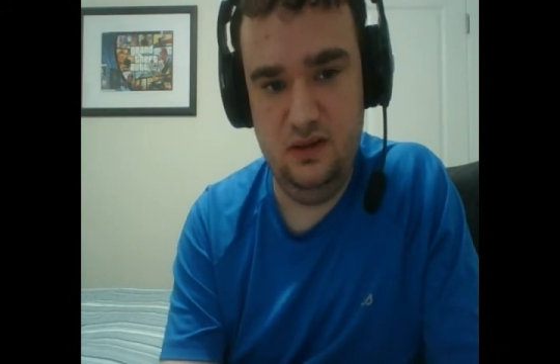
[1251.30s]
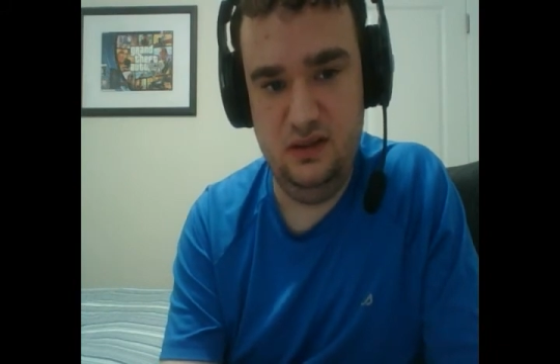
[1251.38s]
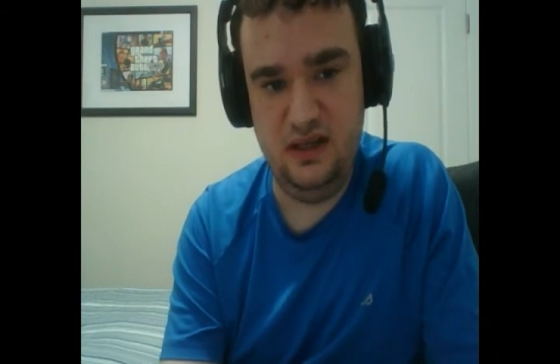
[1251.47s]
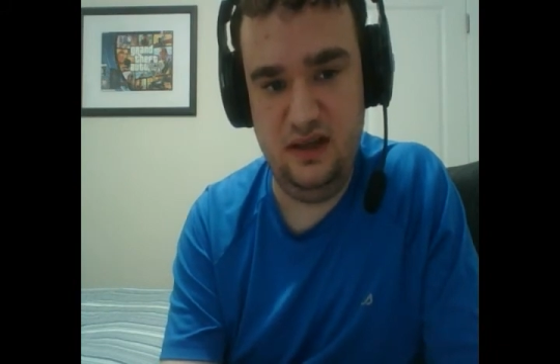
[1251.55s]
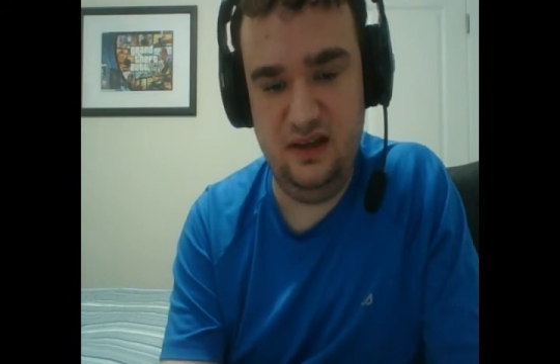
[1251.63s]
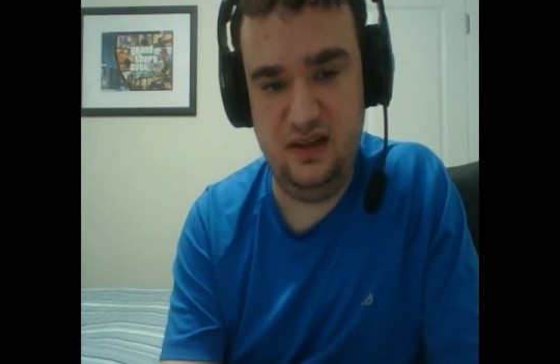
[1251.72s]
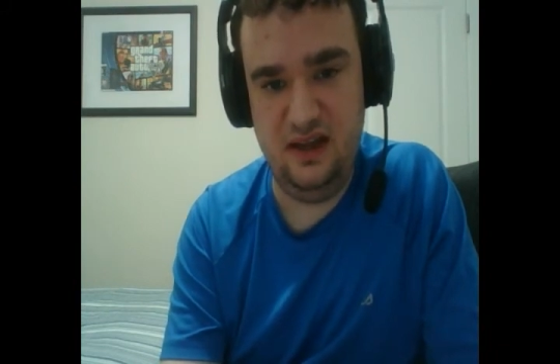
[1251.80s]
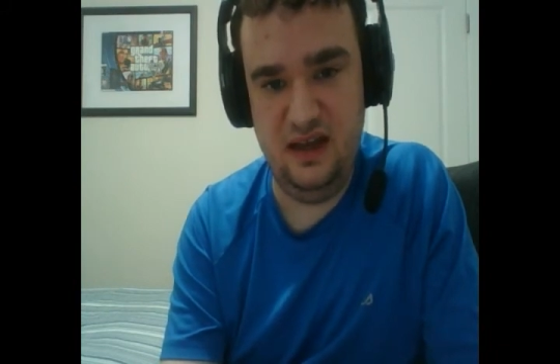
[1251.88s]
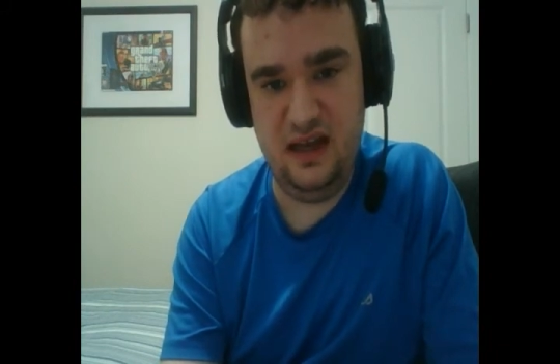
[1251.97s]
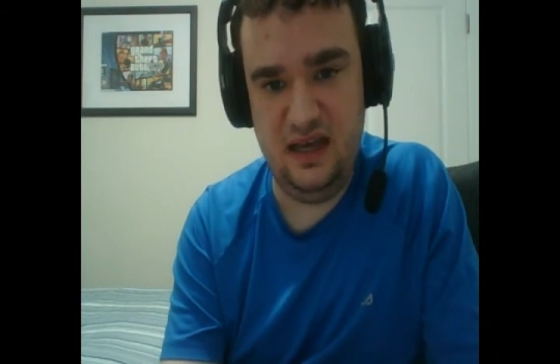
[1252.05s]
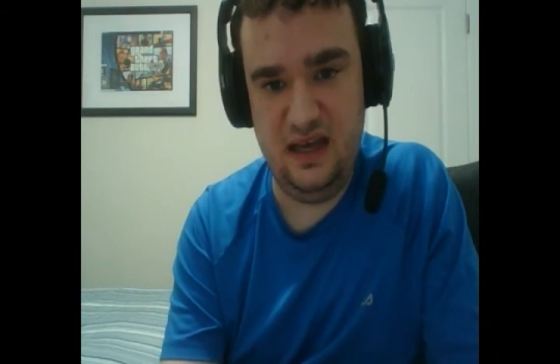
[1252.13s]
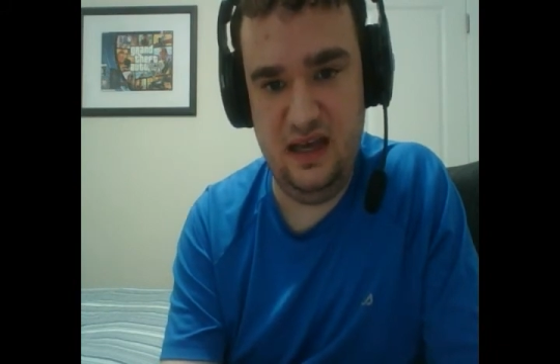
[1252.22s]
technically
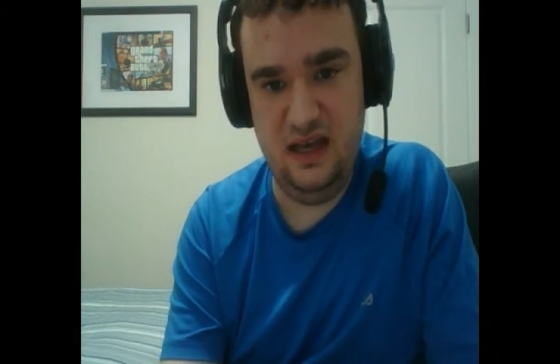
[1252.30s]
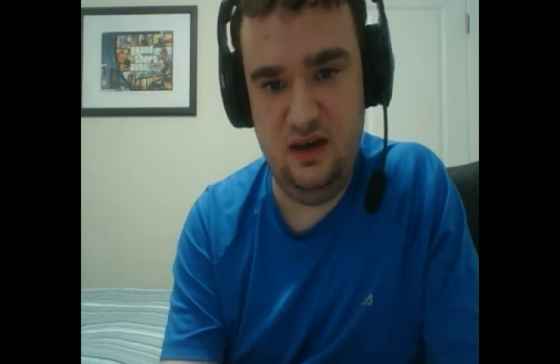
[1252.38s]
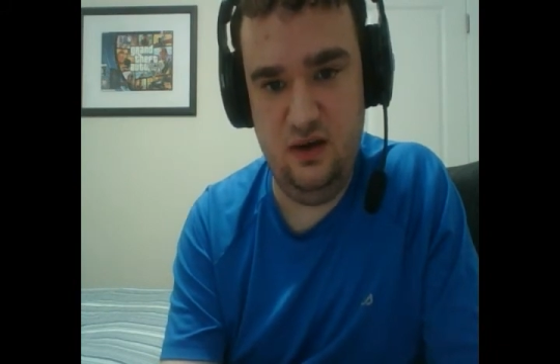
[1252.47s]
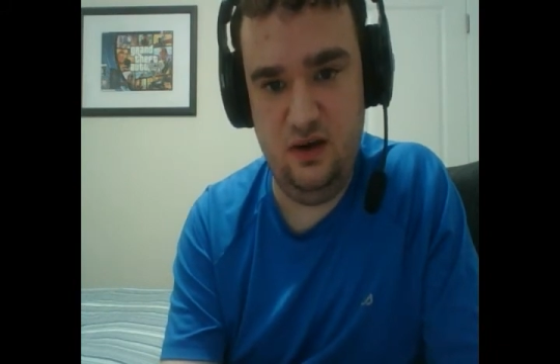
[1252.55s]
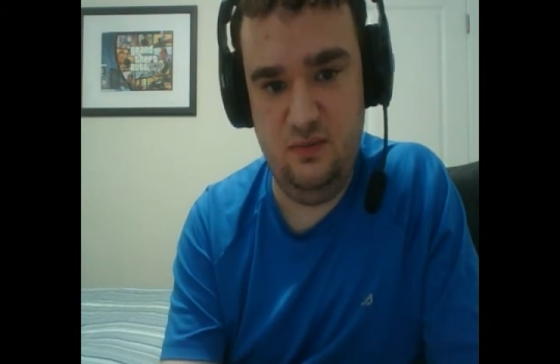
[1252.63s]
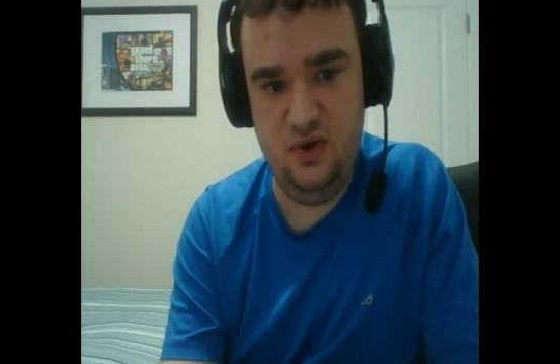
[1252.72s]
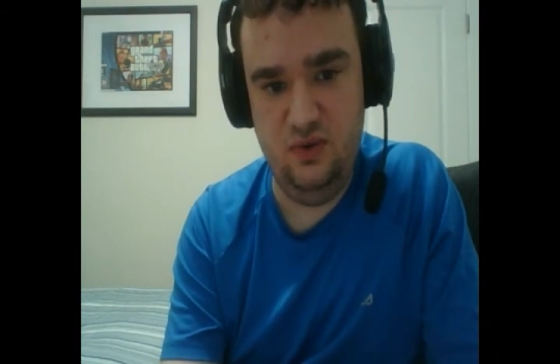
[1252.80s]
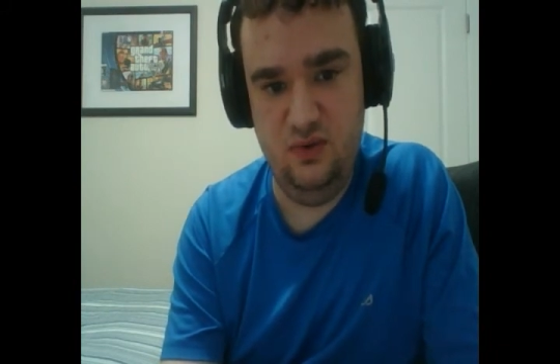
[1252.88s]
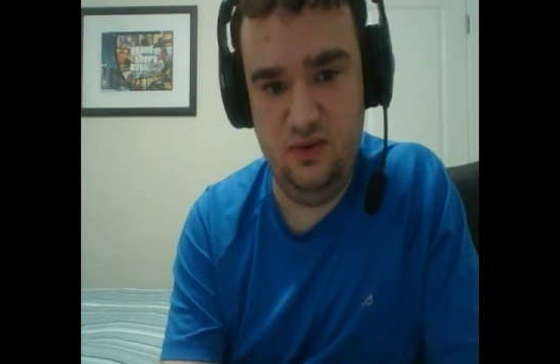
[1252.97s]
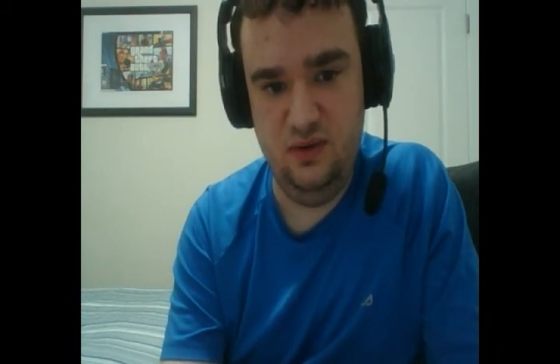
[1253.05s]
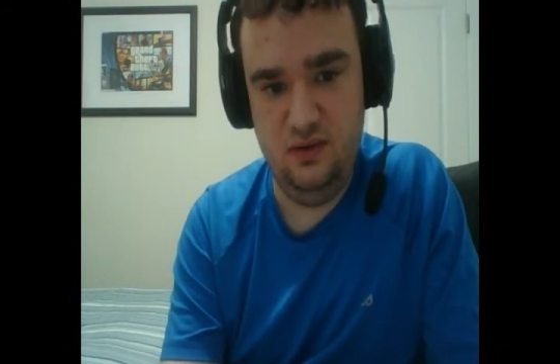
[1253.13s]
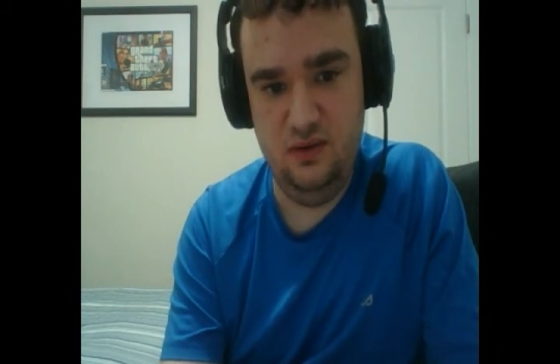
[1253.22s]
a high end Nomu
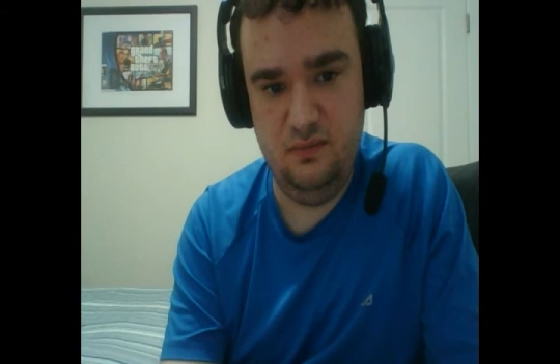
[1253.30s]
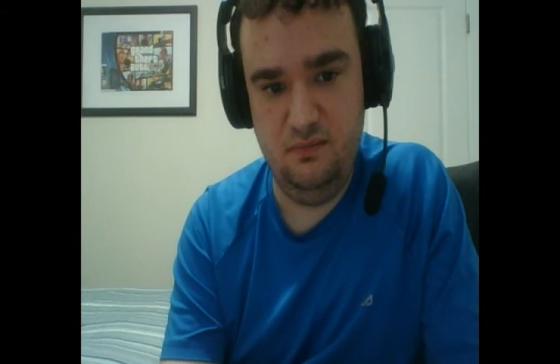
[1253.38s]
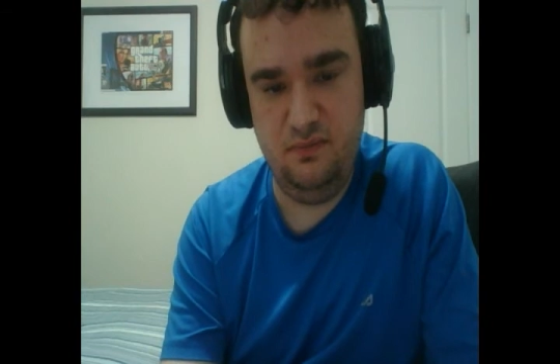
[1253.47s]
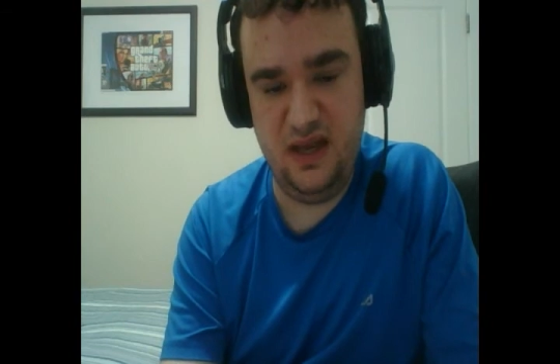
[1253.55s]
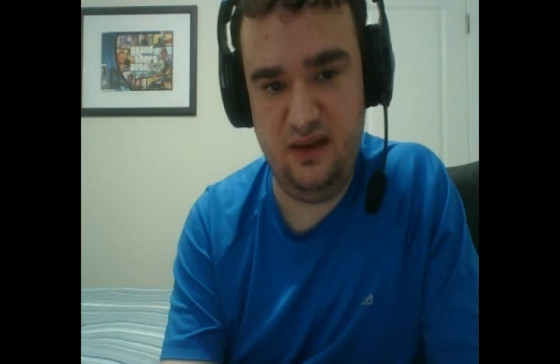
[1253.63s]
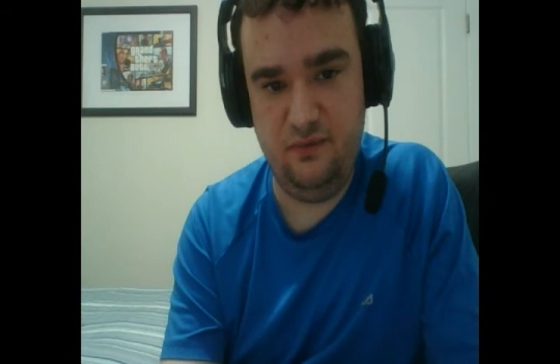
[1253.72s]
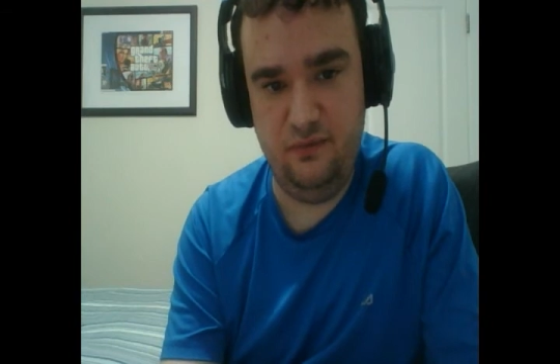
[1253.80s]
back